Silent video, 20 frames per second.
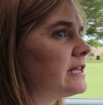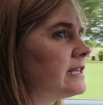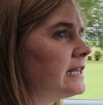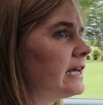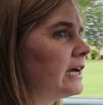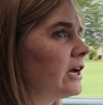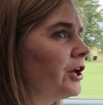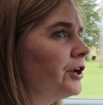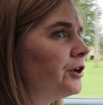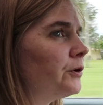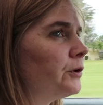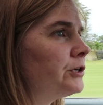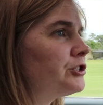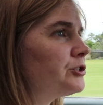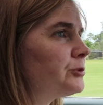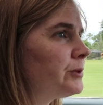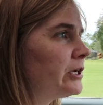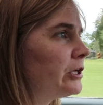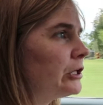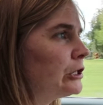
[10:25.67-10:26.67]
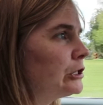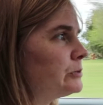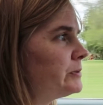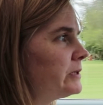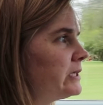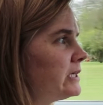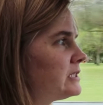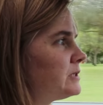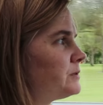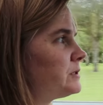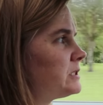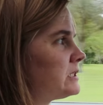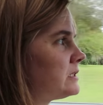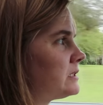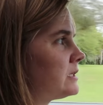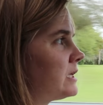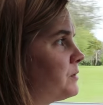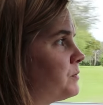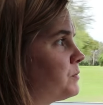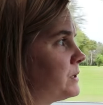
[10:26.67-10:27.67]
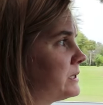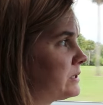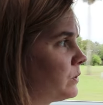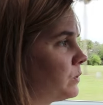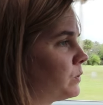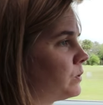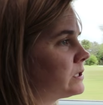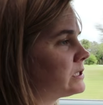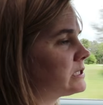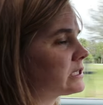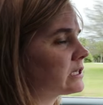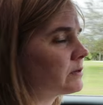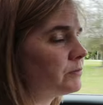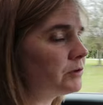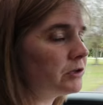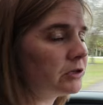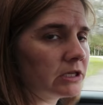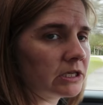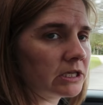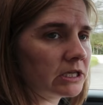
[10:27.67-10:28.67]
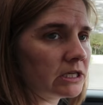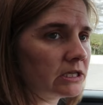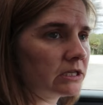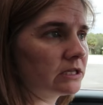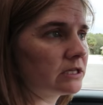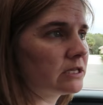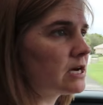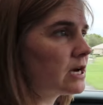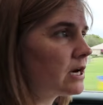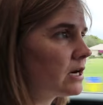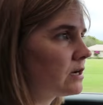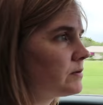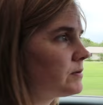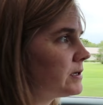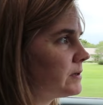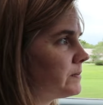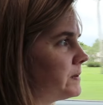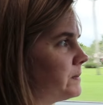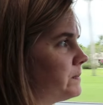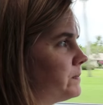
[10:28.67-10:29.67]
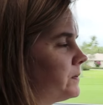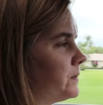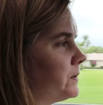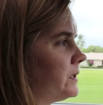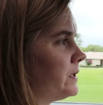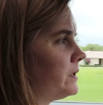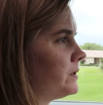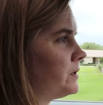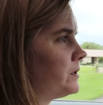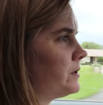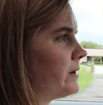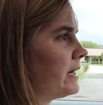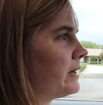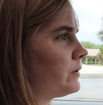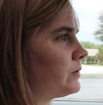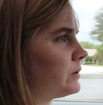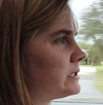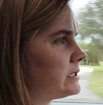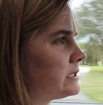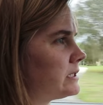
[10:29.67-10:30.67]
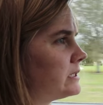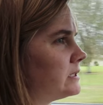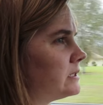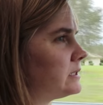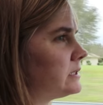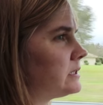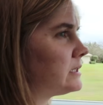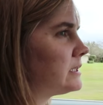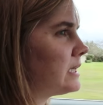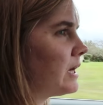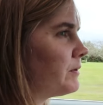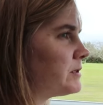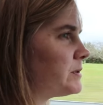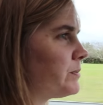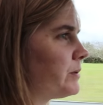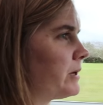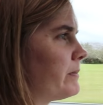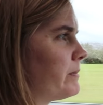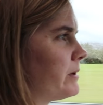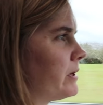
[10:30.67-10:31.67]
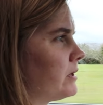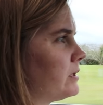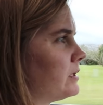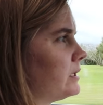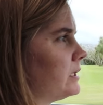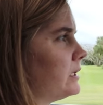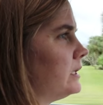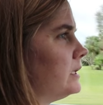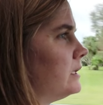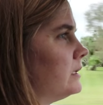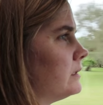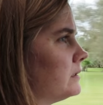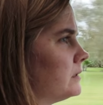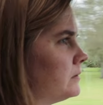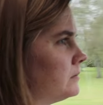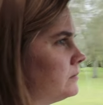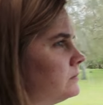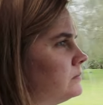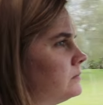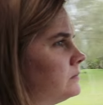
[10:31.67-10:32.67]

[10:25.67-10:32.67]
they called it Horseshoe Acres because it was it was a horse community. There were people here who had horses. That was primarily. Look